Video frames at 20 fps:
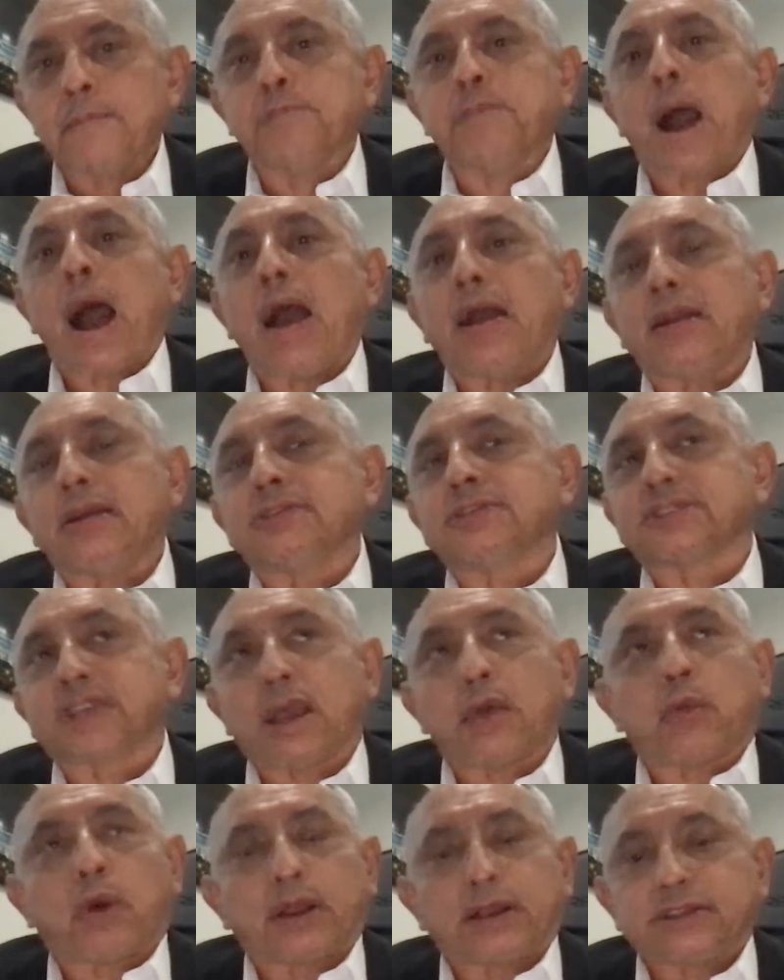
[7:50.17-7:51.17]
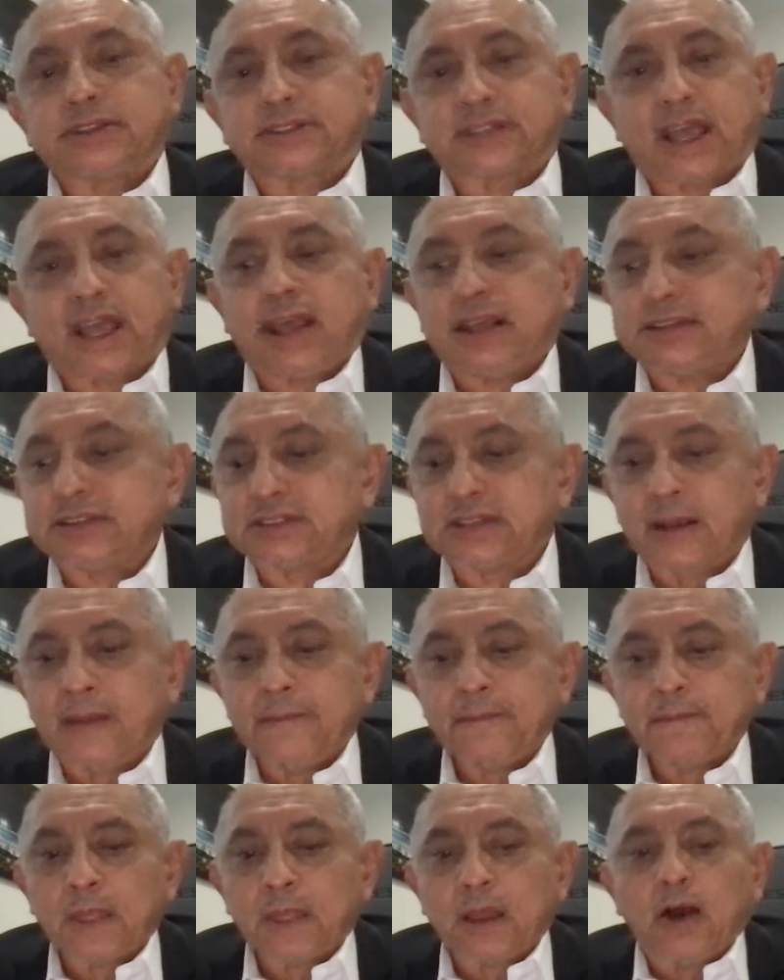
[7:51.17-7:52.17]
Biden say what he says,
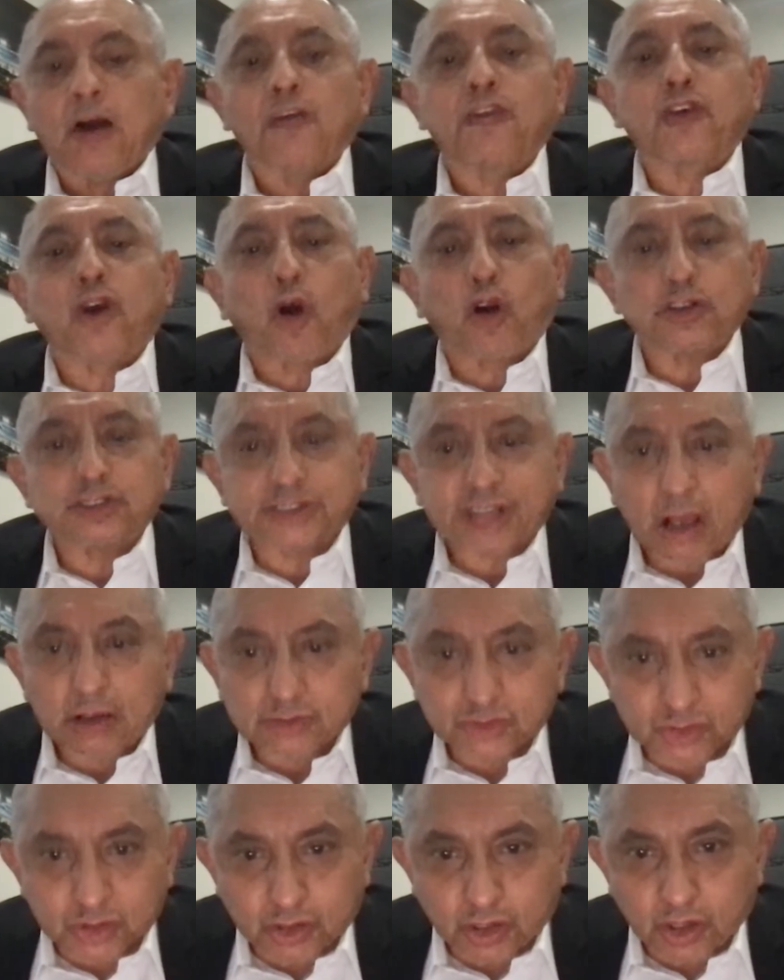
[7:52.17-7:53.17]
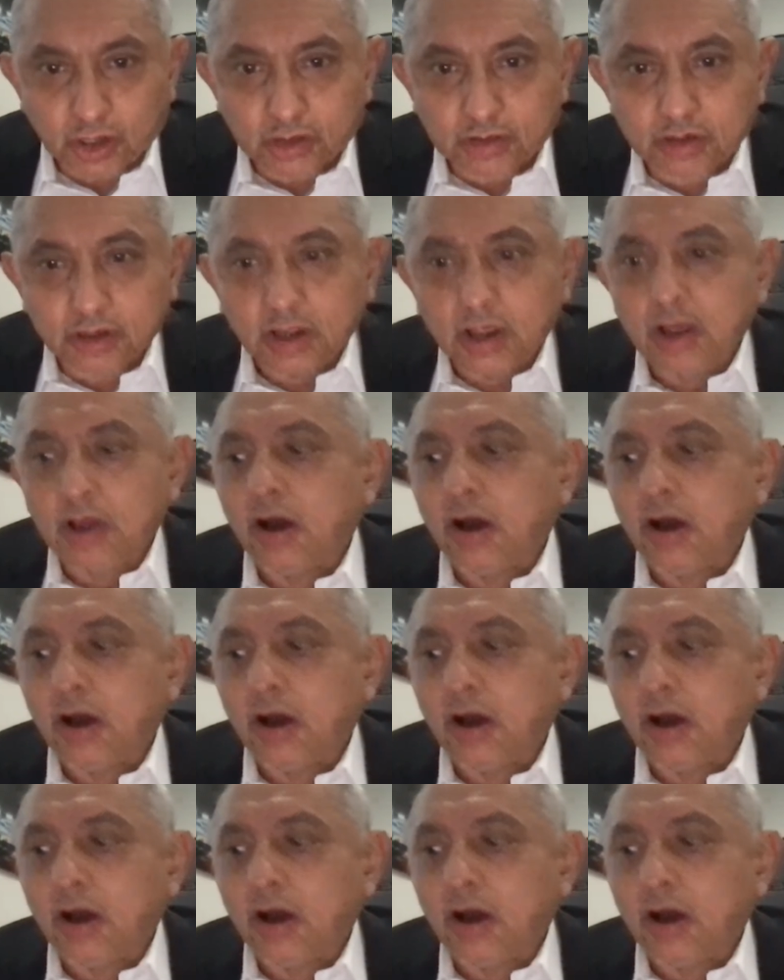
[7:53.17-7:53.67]
of course, sounds good.